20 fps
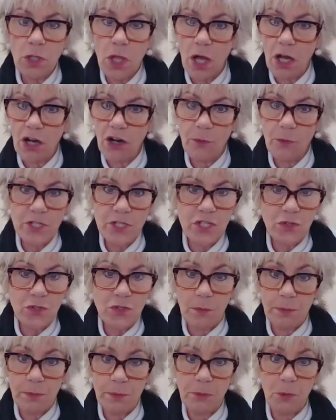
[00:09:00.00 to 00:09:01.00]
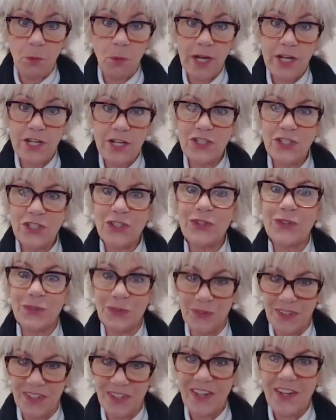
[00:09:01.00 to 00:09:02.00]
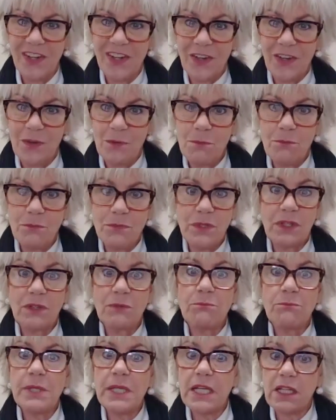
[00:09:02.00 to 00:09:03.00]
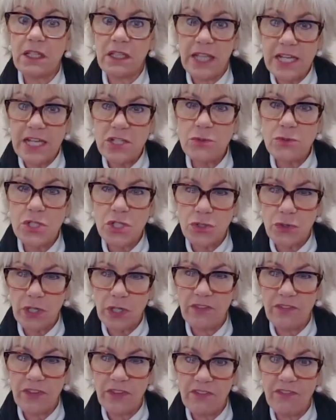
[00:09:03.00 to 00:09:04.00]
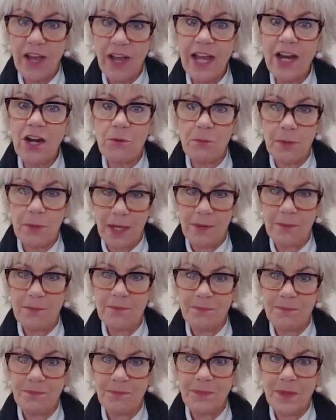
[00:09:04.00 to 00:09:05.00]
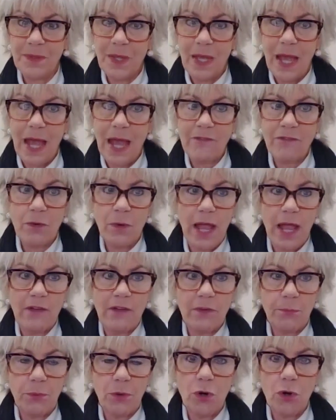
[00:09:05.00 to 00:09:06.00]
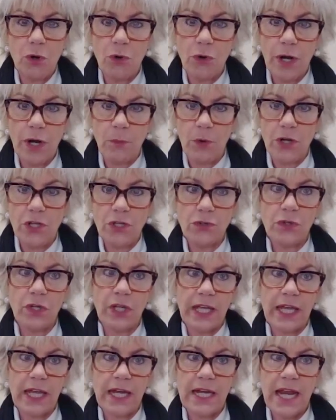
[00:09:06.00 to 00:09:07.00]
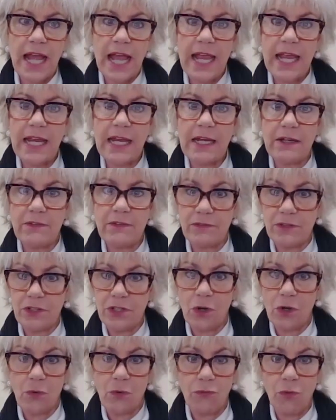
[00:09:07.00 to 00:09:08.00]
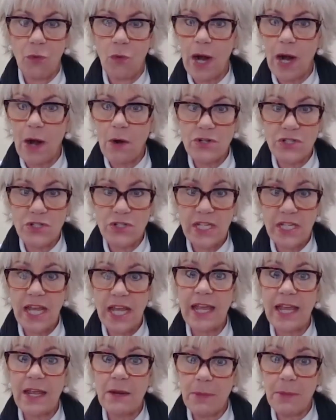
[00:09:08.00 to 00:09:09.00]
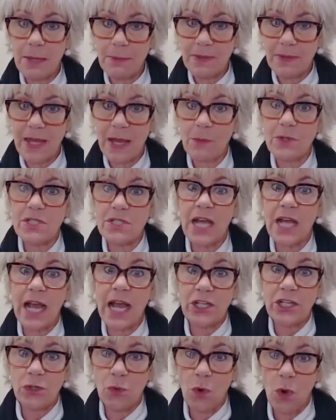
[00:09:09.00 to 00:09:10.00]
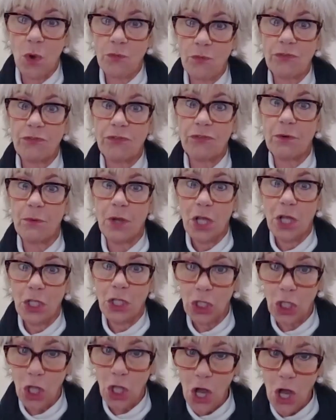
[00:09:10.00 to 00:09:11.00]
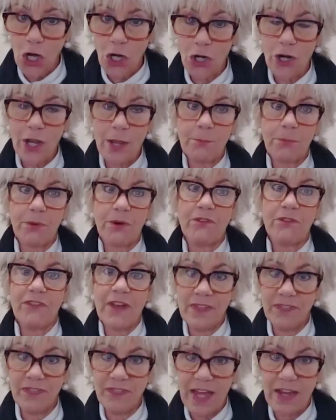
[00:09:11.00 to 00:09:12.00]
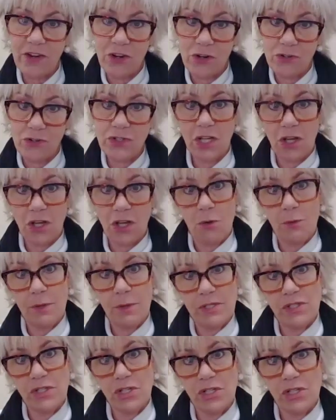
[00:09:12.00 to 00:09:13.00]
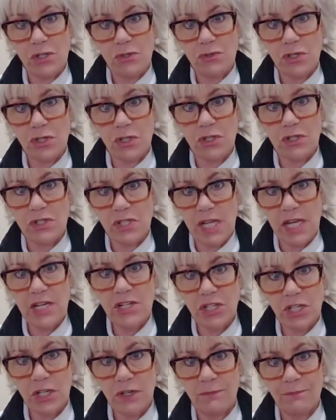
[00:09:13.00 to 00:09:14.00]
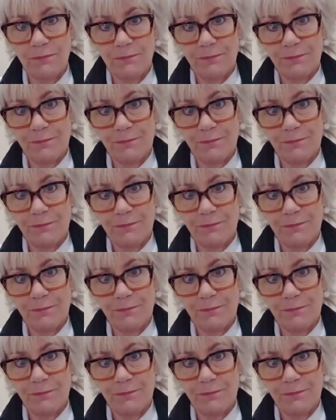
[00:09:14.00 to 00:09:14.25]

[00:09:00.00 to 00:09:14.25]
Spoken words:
longer, which is what people want to do, be in a less restrictive environment, have a program where you could get an aide, 4 hours a day, and maybe that would tide you over for longer and prevent that nursing home institutionalization.